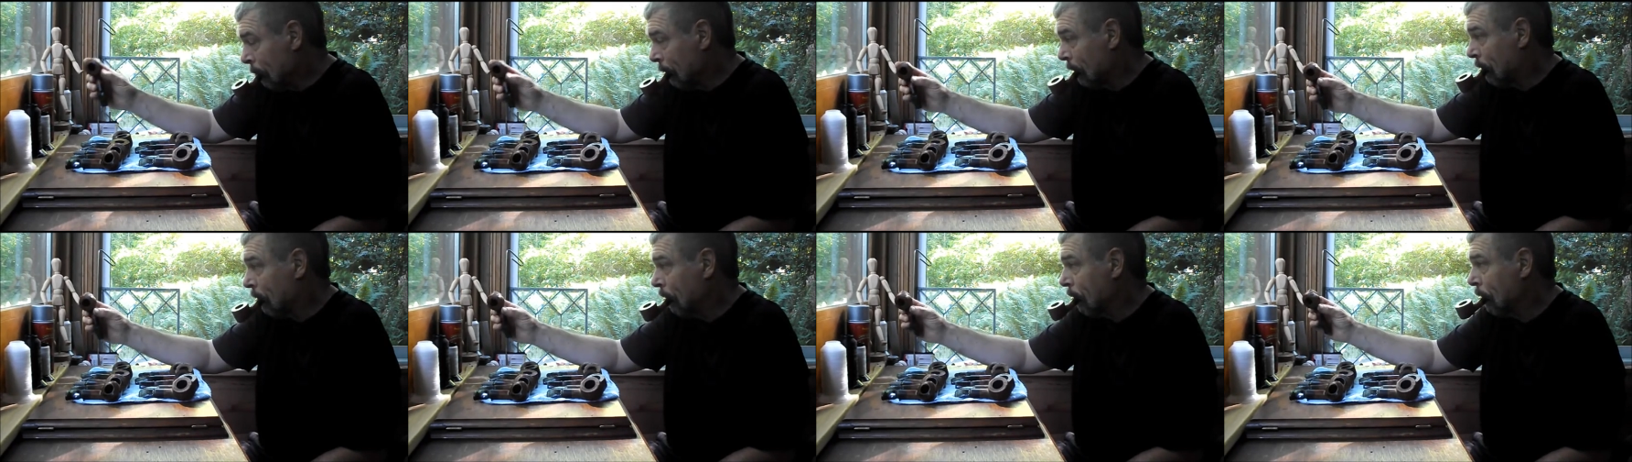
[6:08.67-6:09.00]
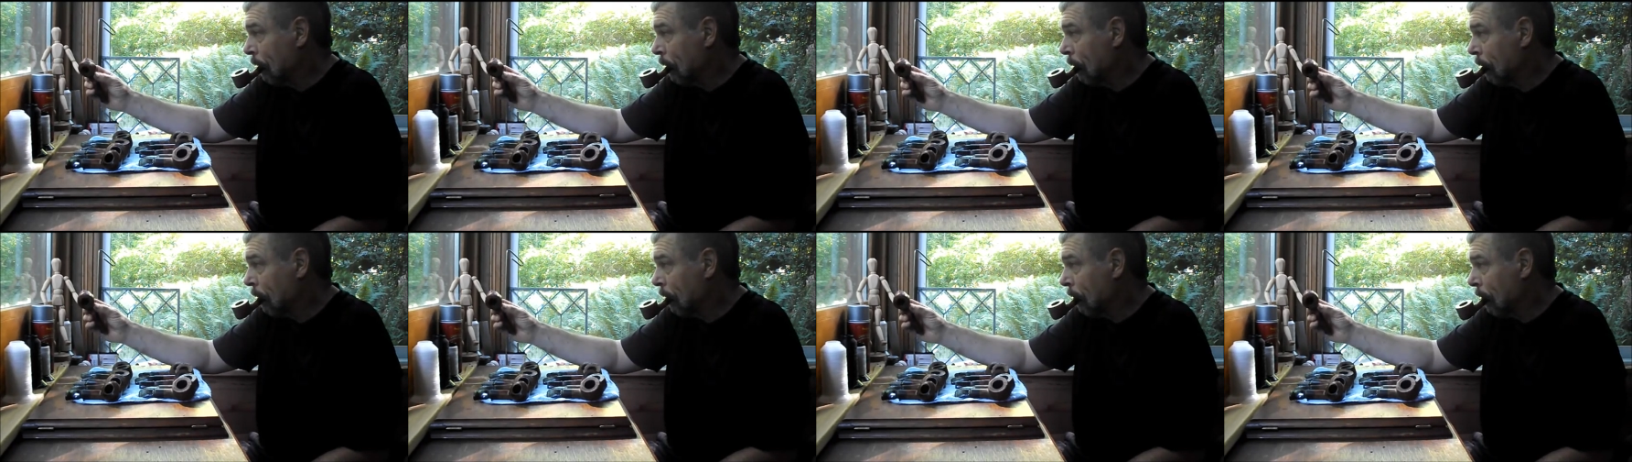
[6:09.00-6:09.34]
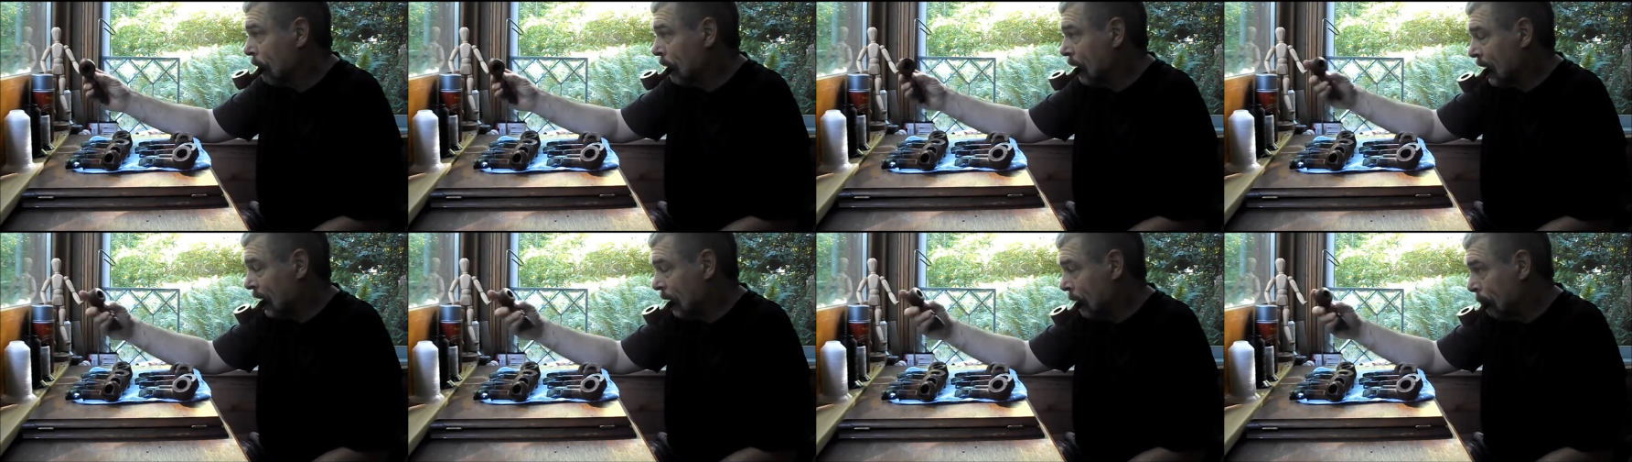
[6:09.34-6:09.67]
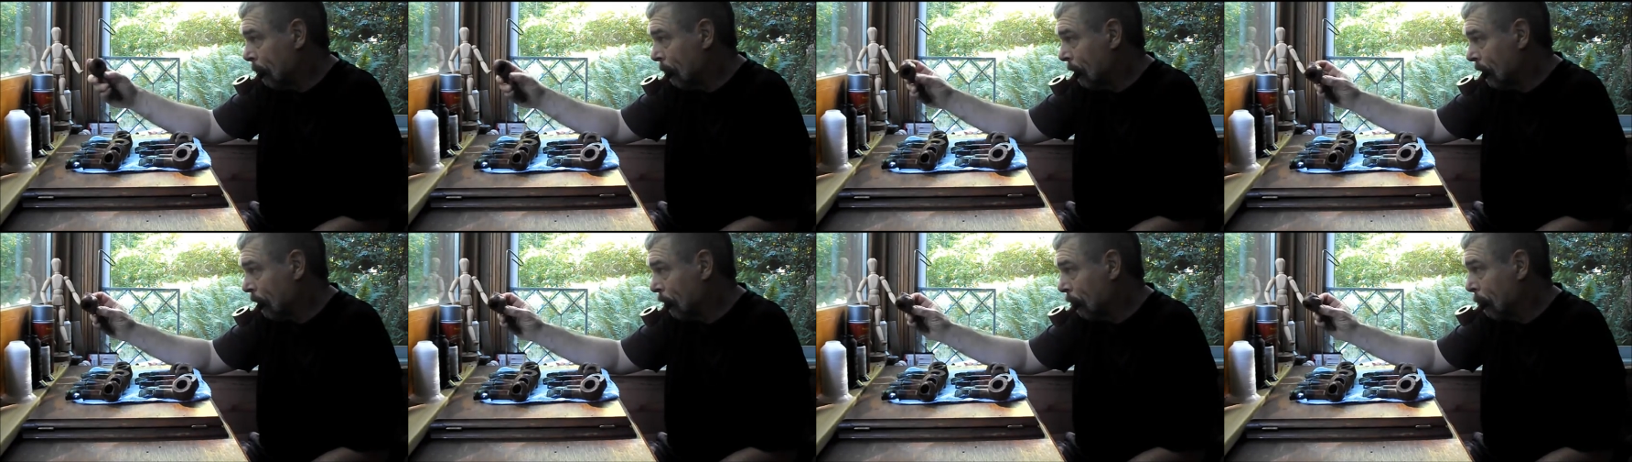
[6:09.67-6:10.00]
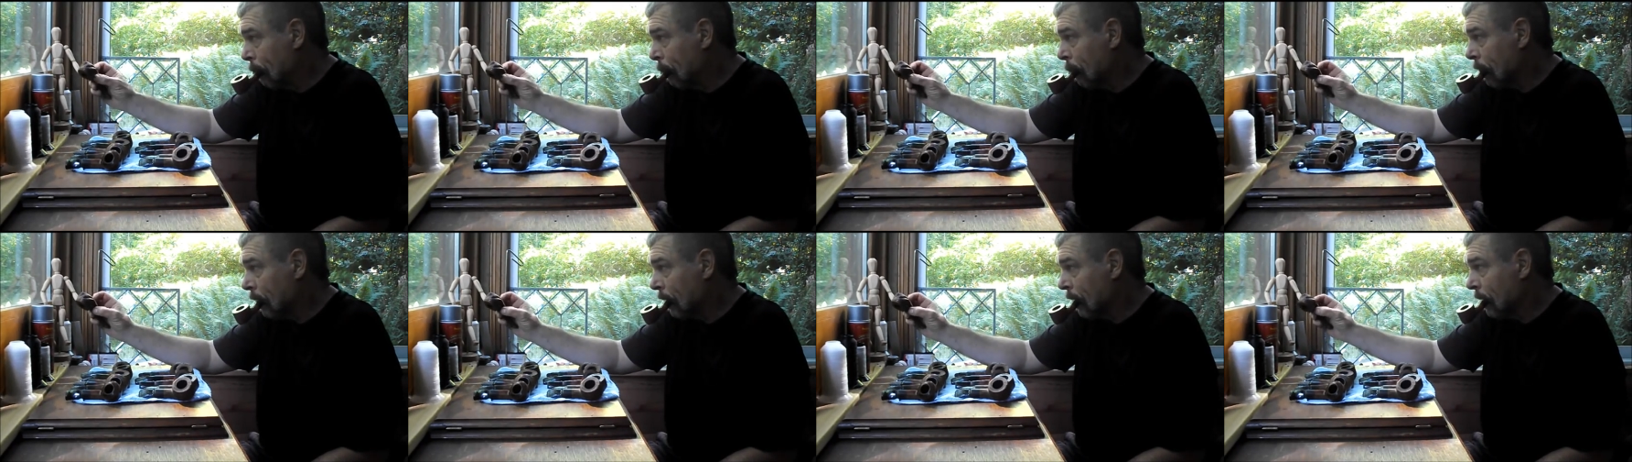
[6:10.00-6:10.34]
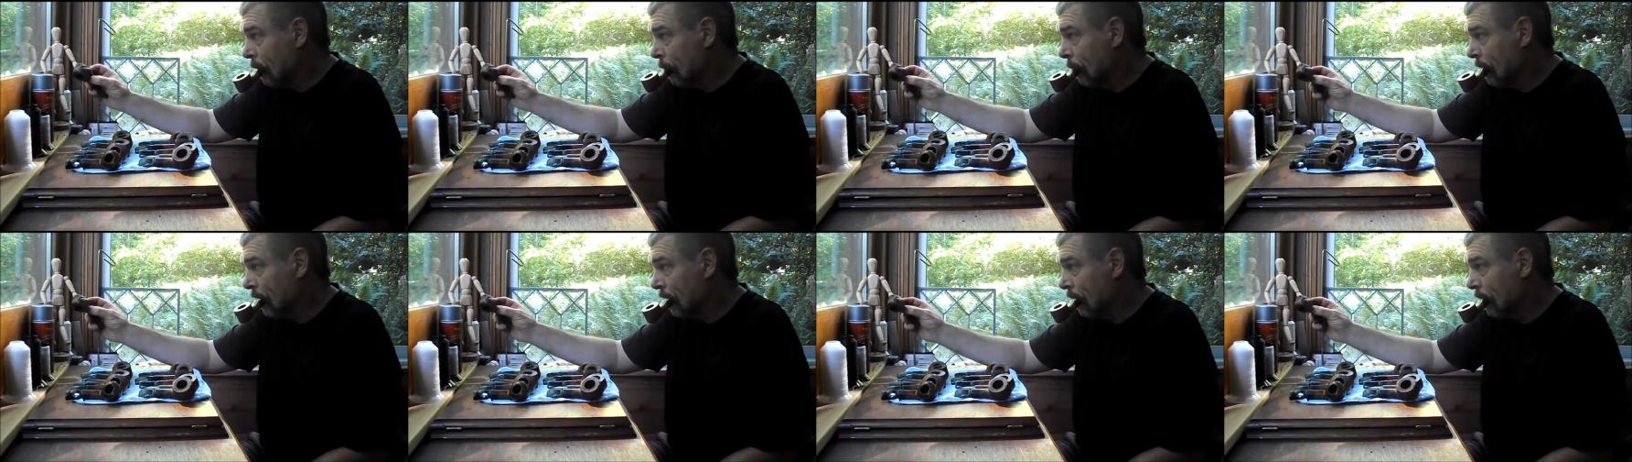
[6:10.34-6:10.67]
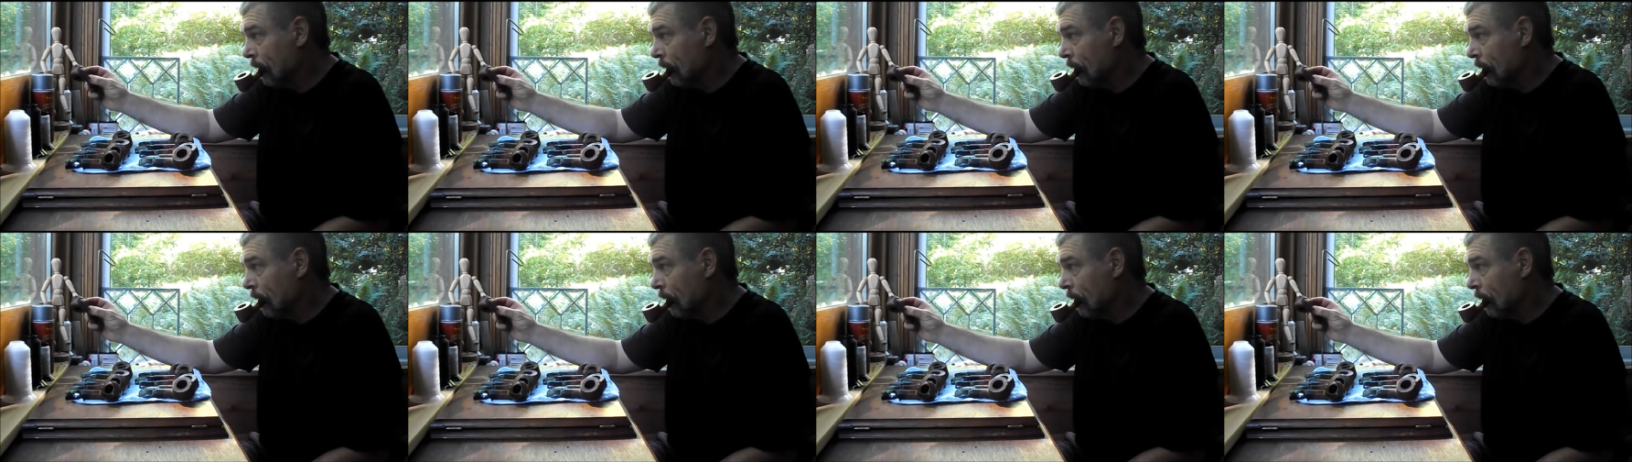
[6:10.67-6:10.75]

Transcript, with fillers: But this is uh, much more of a